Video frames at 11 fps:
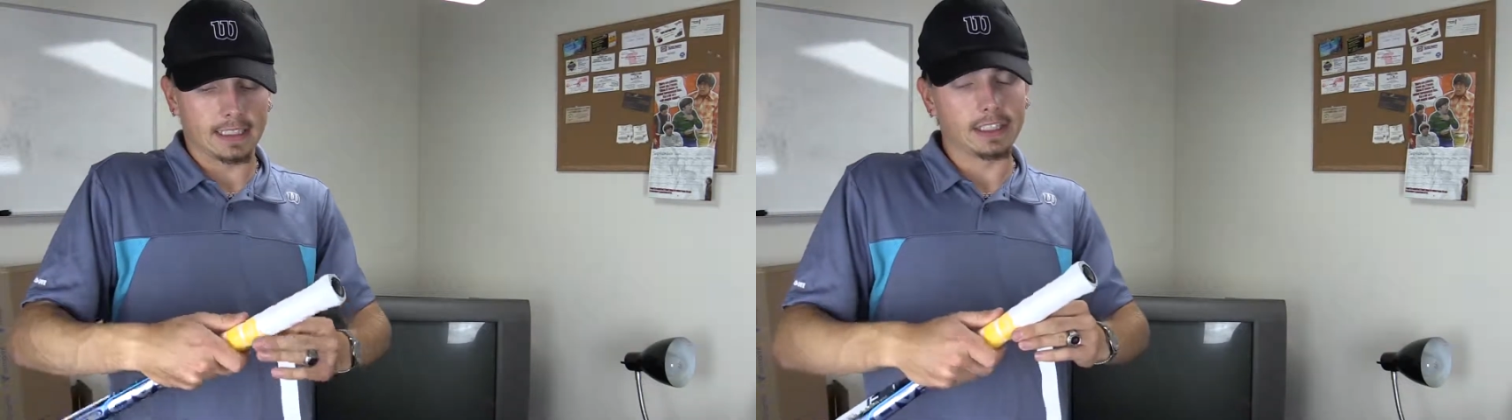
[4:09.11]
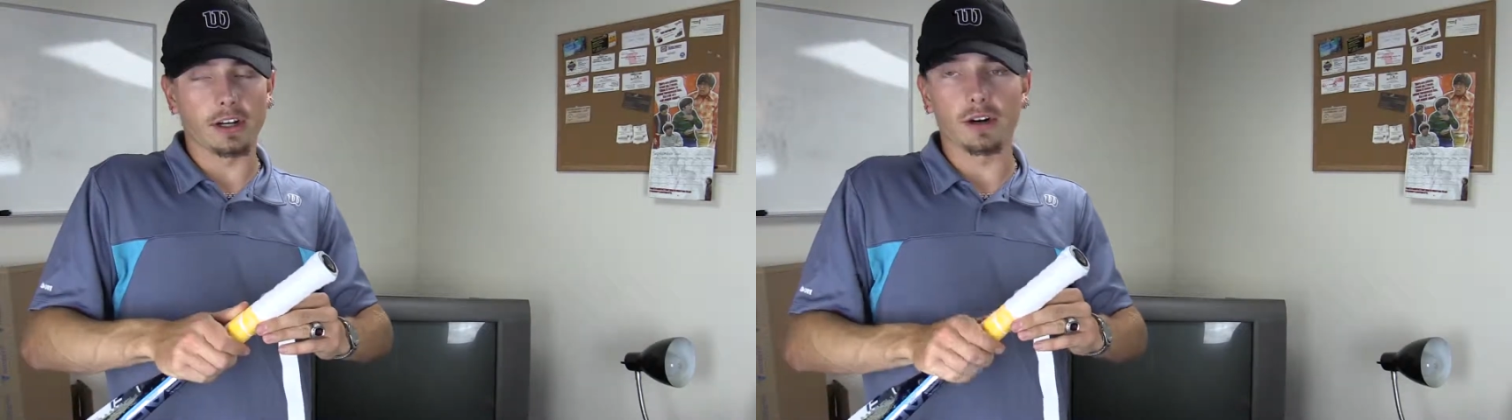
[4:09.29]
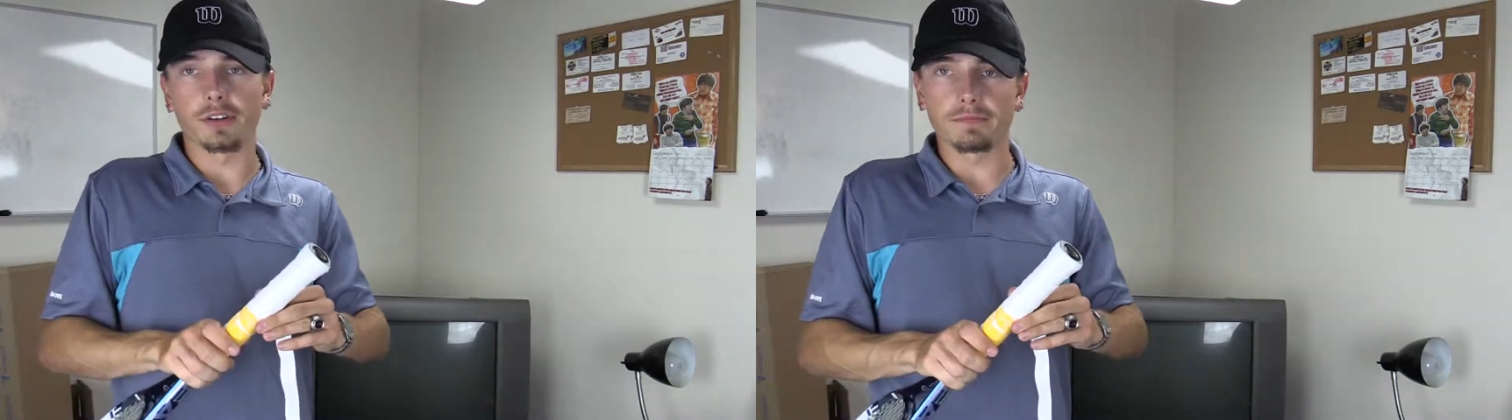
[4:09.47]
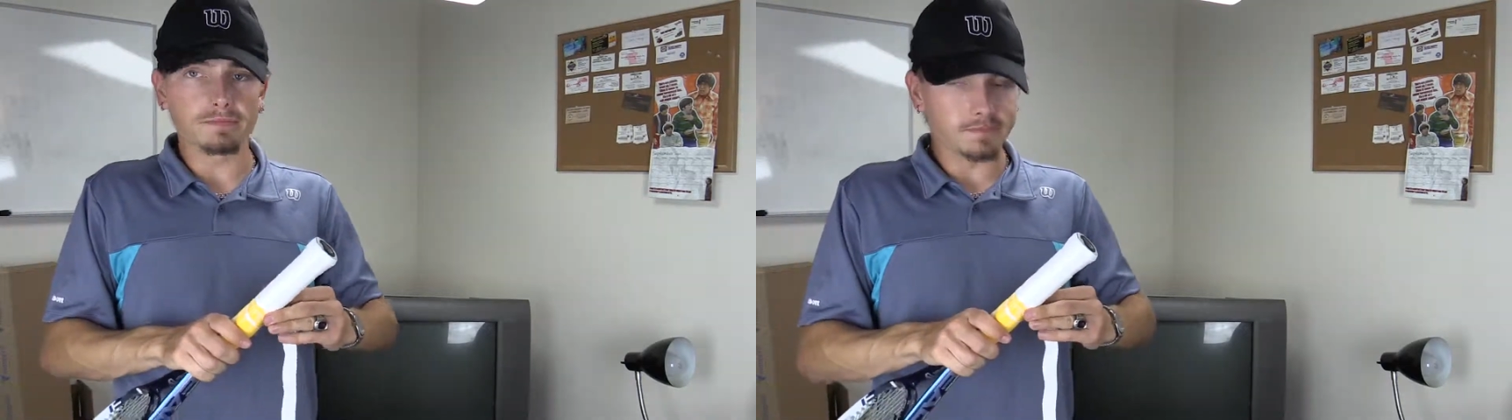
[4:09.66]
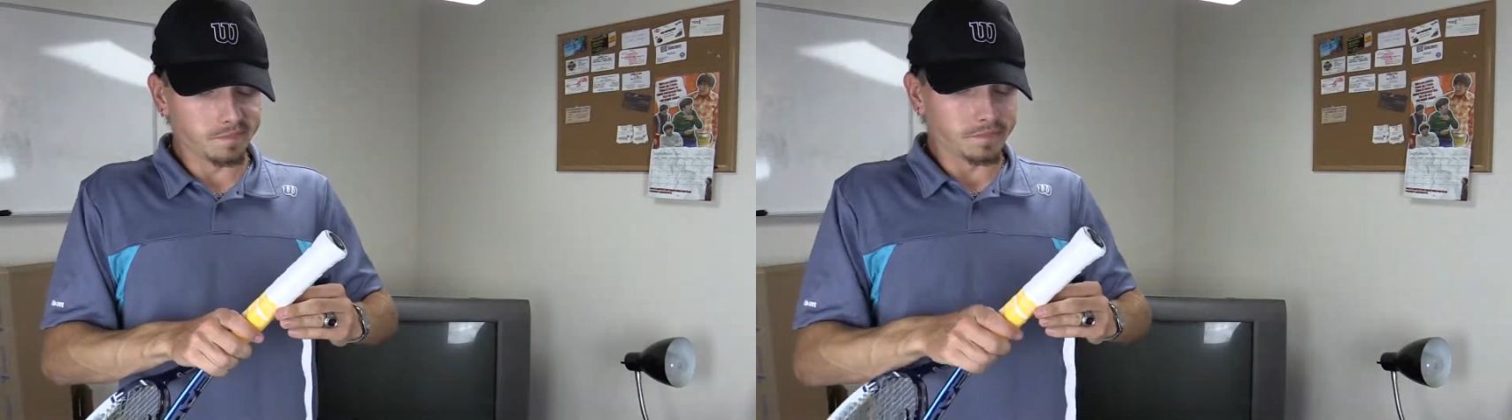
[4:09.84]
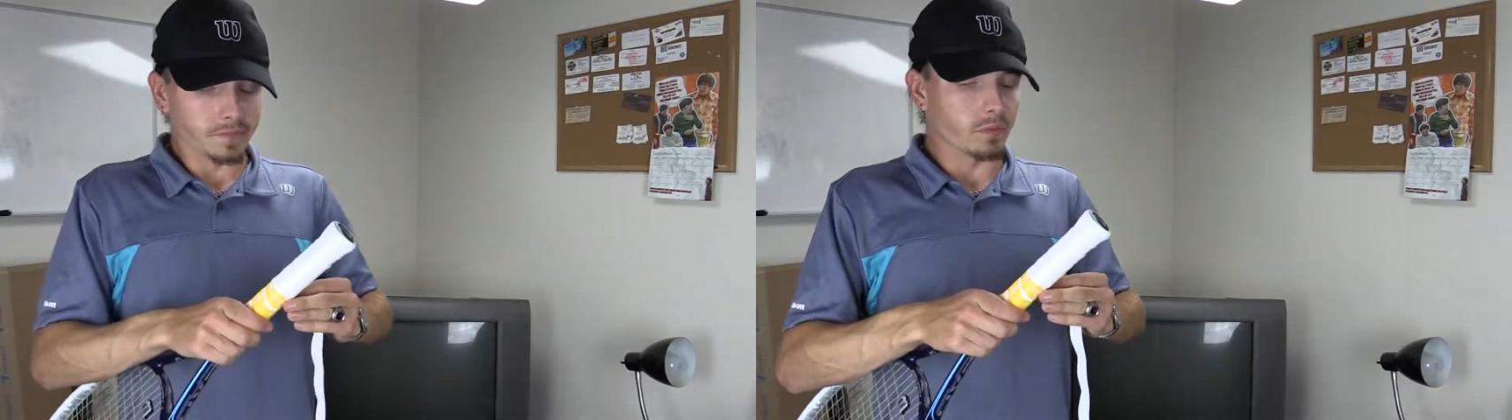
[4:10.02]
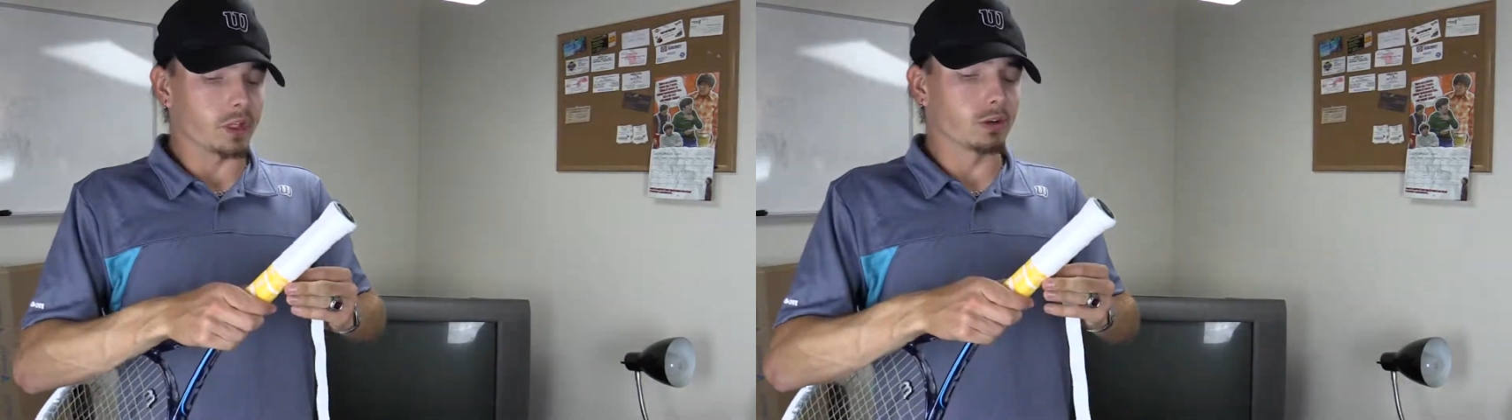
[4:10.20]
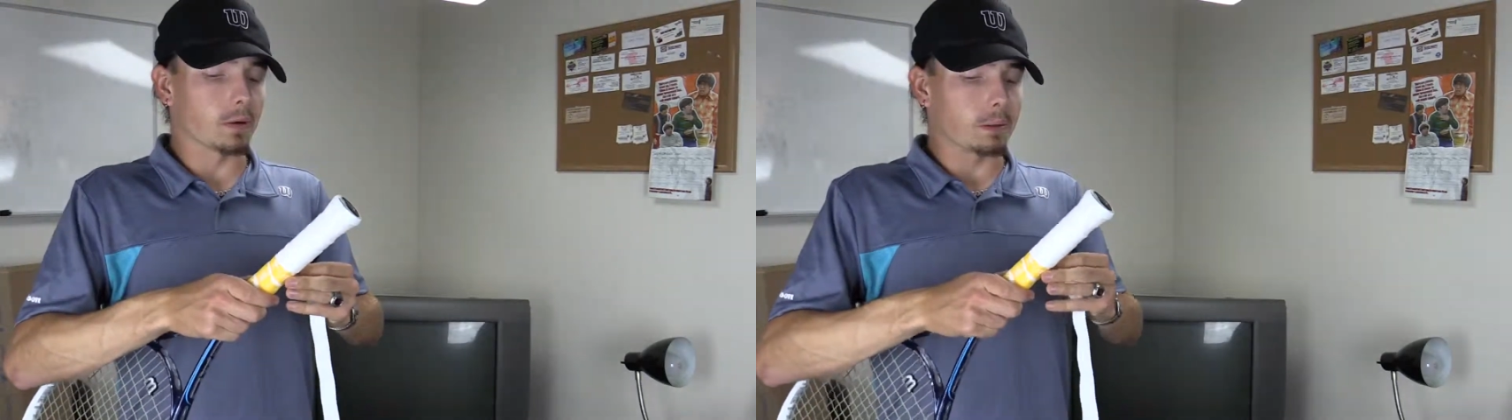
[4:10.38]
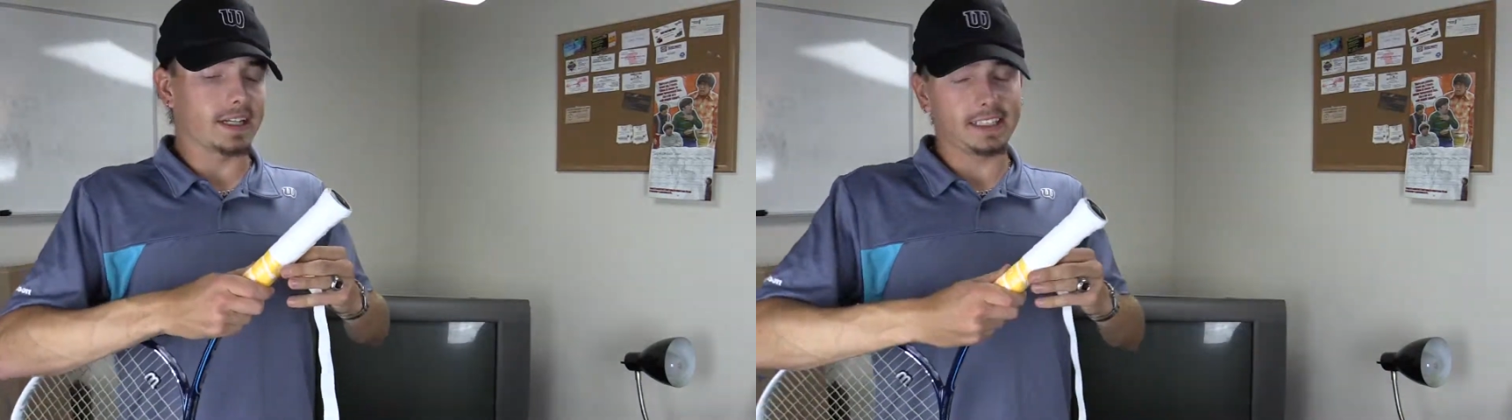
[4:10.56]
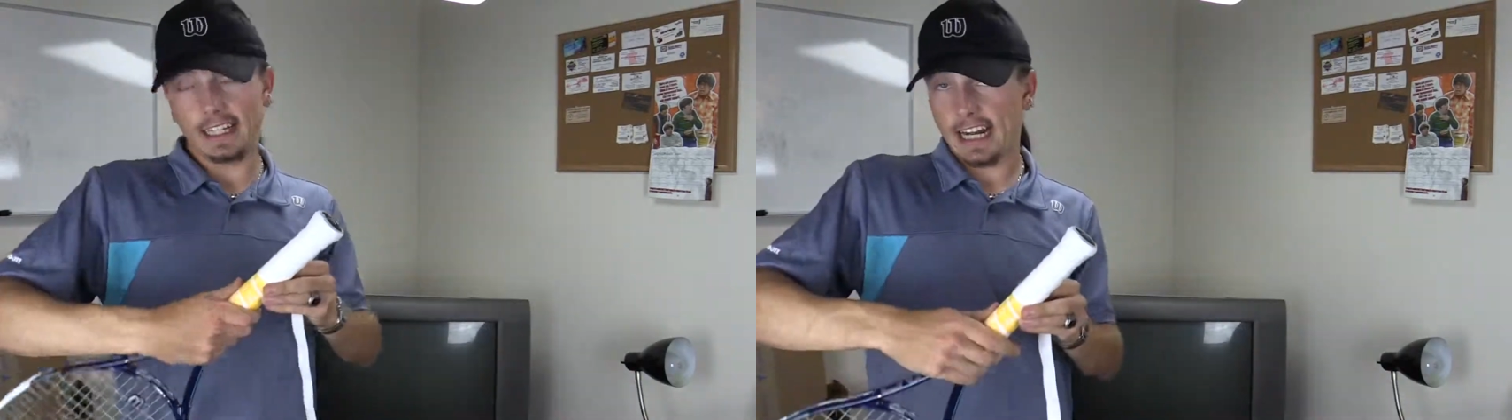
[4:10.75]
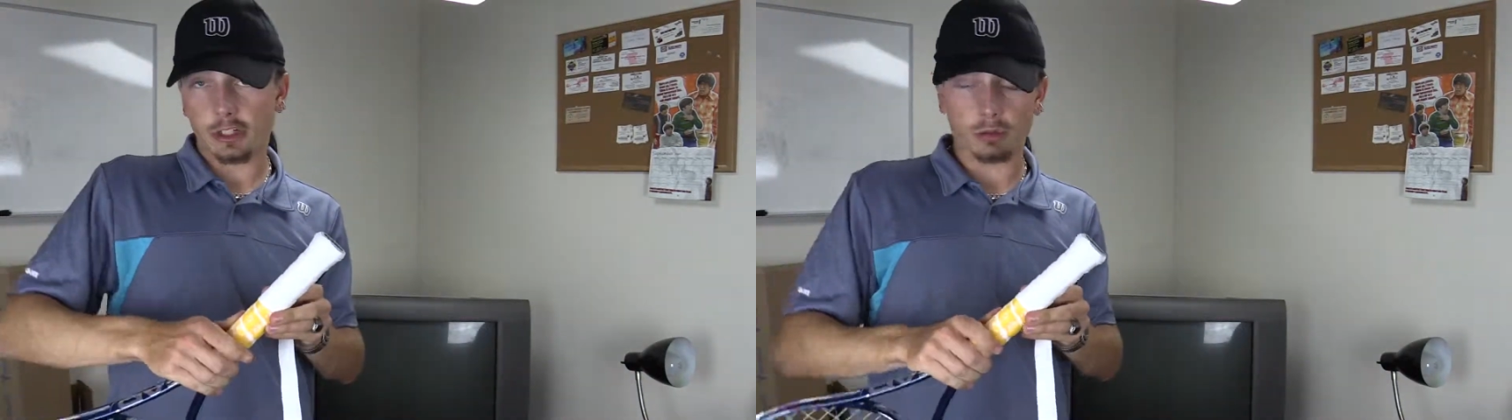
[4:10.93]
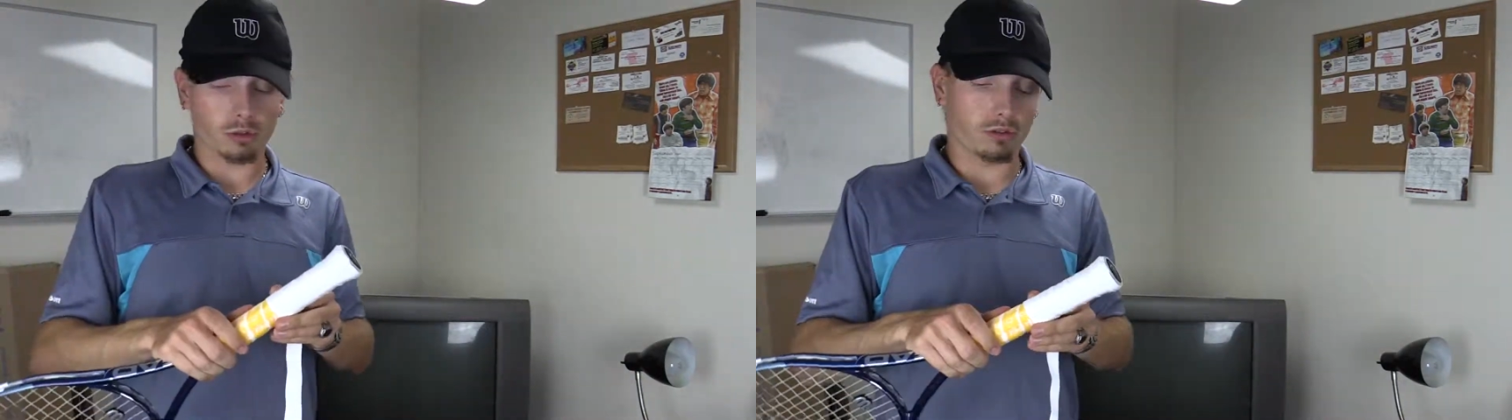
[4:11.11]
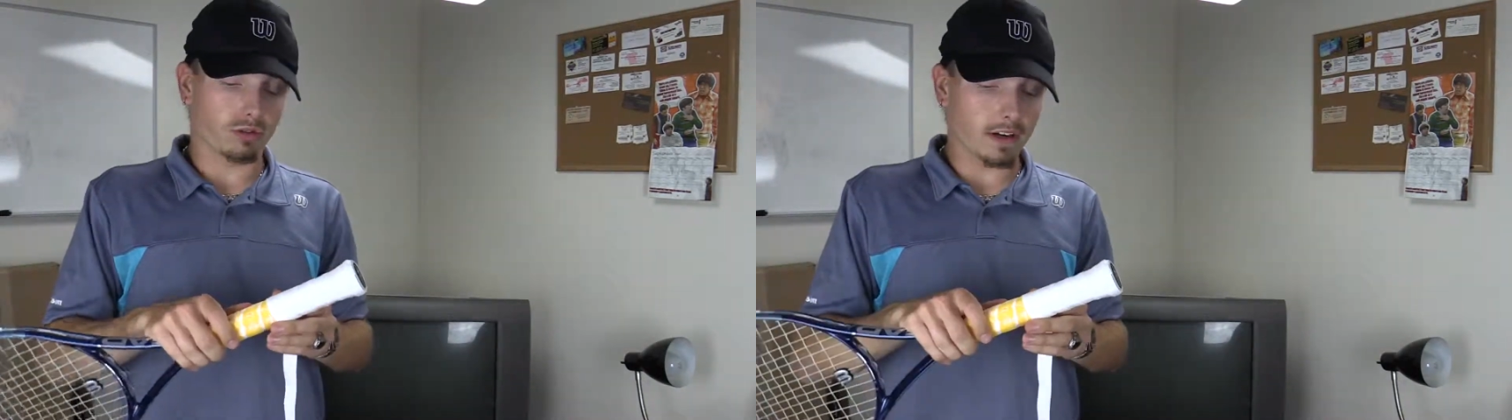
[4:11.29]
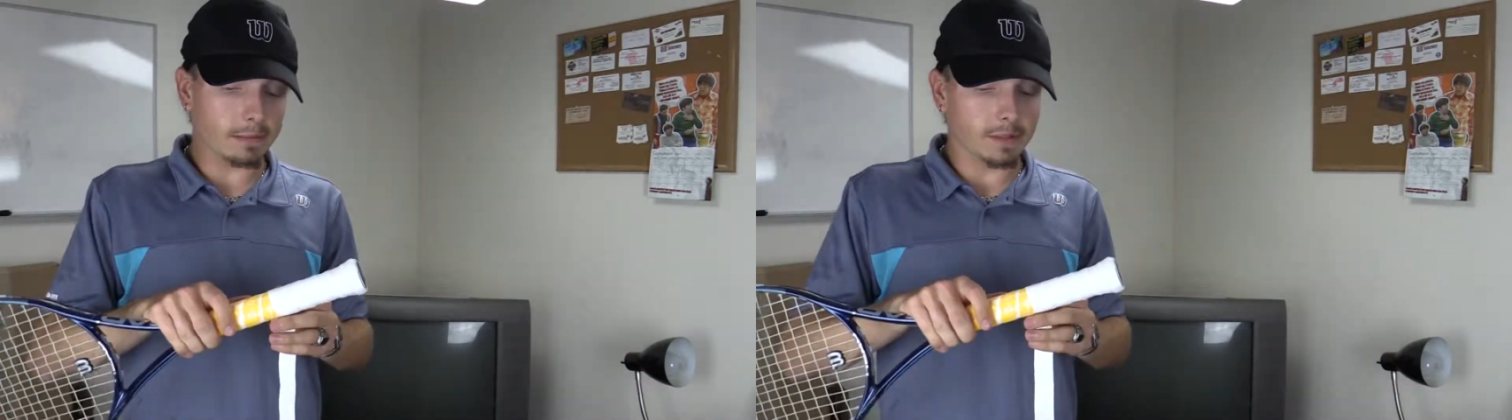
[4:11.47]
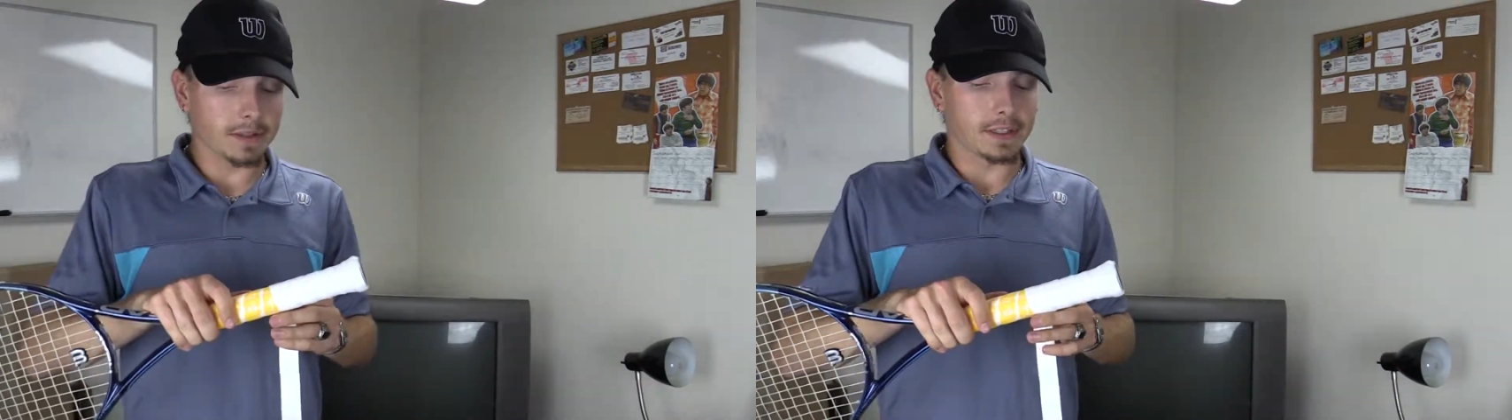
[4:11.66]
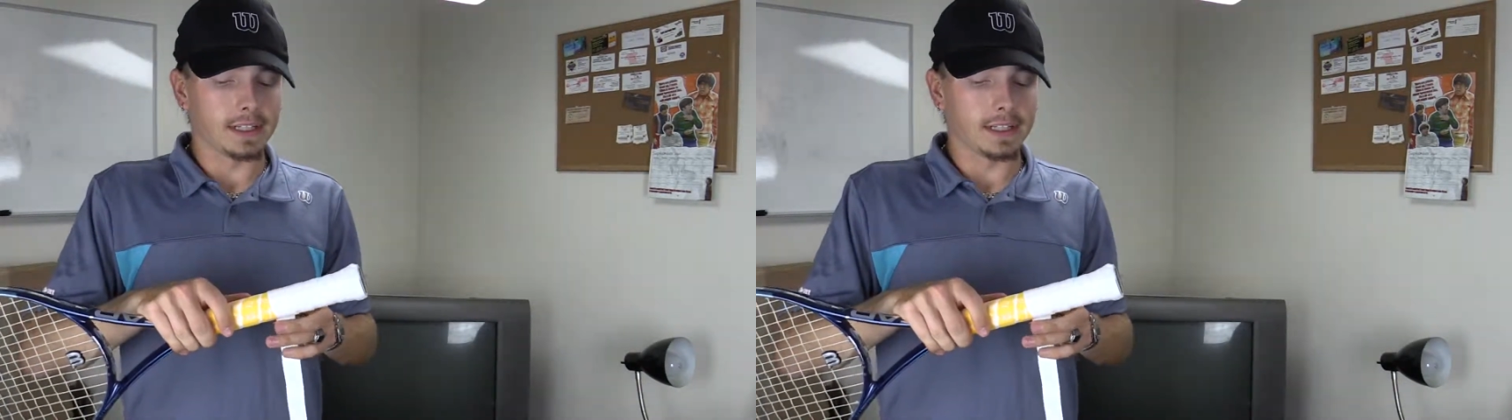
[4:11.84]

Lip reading: When you replace the actual grip,